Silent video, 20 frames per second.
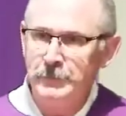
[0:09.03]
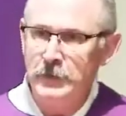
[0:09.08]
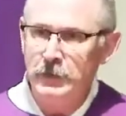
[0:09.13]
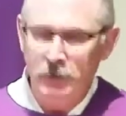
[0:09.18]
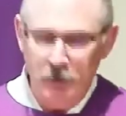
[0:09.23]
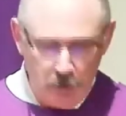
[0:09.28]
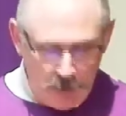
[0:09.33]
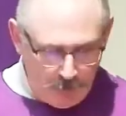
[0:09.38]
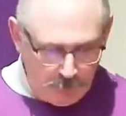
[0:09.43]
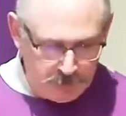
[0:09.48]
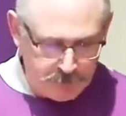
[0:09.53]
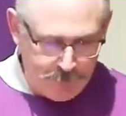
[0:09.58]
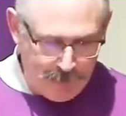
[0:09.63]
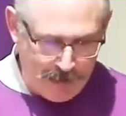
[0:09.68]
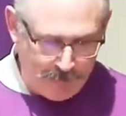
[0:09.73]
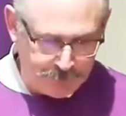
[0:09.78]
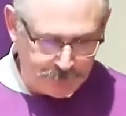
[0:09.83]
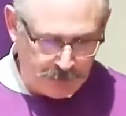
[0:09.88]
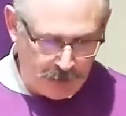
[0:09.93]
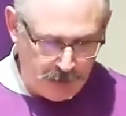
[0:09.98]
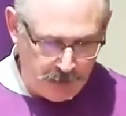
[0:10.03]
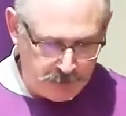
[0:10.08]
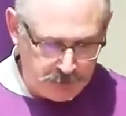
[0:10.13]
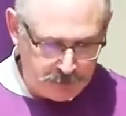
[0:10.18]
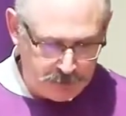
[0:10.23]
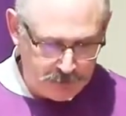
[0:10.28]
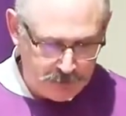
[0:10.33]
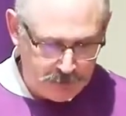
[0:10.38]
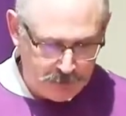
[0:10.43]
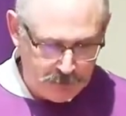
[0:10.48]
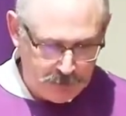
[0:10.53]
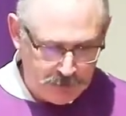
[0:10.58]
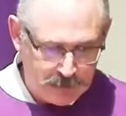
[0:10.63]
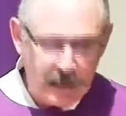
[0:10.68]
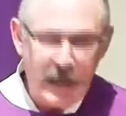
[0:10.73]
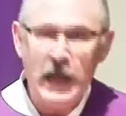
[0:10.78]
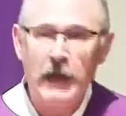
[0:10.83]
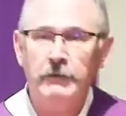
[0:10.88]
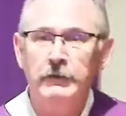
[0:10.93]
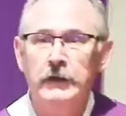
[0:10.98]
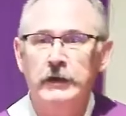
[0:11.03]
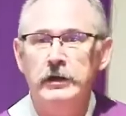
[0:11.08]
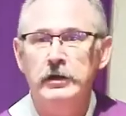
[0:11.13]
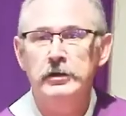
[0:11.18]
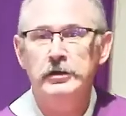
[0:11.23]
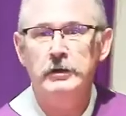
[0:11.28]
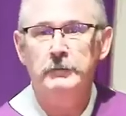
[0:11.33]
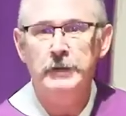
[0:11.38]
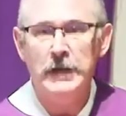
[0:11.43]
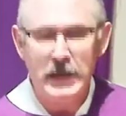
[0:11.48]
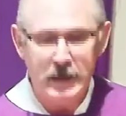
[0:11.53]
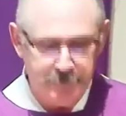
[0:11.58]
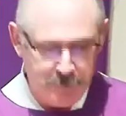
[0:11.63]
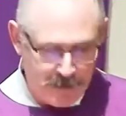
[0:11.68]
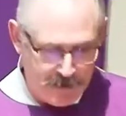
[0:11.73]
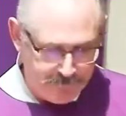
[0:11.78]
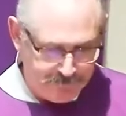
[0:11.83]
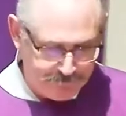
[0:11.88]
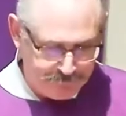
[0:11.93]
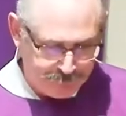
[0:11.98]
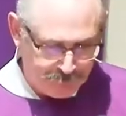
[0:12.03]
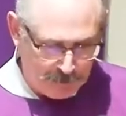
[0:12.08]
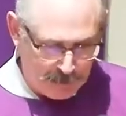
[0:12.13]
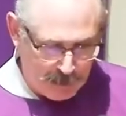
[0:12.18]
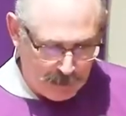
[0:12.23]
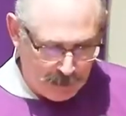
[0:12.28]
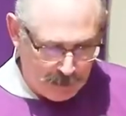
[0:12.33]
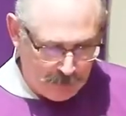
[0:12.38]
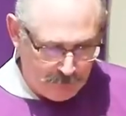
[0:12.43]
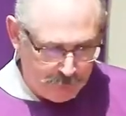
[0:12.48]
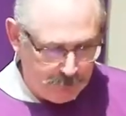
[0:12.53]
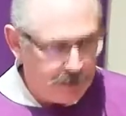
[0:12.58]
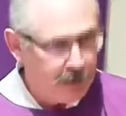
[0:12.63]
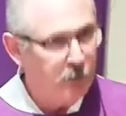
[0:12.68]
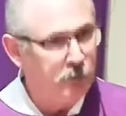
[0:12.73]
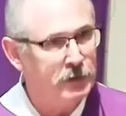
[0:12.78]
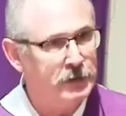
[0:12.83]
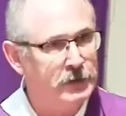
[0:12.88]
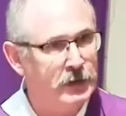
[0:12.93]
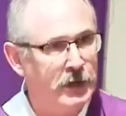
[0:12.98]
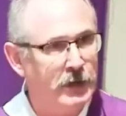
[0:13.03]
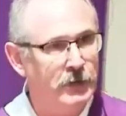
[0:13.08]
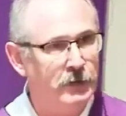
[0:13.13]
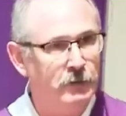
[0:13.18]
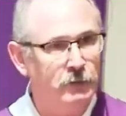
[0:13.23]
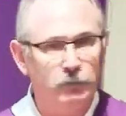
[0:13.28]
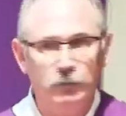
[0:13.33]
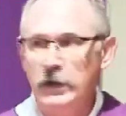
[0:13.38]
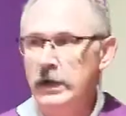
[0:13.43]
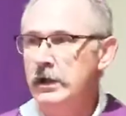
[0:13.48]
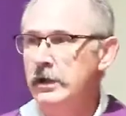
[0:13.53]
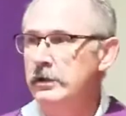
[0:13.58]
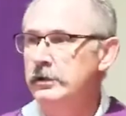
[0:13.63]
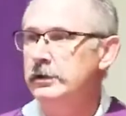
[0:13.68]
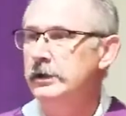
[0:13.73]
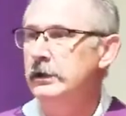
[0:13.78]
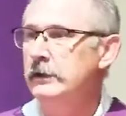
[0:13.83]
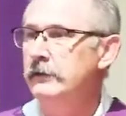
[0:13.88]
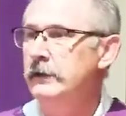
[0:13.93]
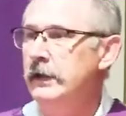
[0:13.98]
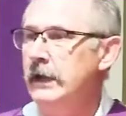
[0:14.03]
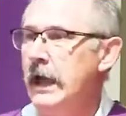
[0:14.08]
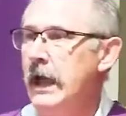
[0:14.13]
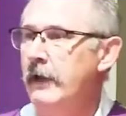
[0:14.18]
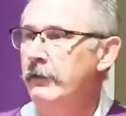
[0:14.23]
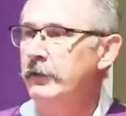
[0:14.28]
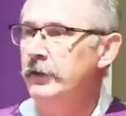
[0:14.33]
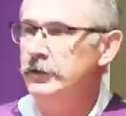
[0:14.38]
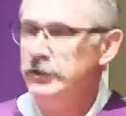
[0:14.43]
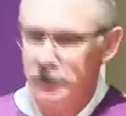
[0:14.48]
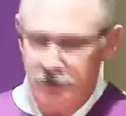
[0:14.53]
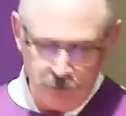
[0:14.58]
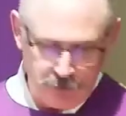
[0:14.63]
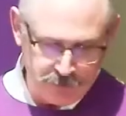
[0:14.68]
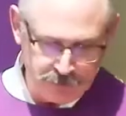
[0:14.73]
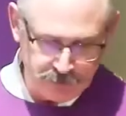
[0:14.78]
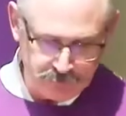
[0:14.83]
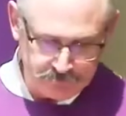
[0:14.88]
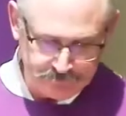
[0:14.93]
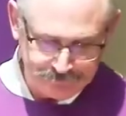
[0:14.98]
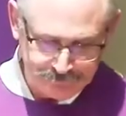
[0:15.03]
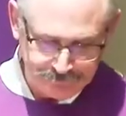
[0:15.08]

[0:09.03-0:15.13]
You know, I was baptized Catholic as a baby, but I was not raised in the Catholic Church.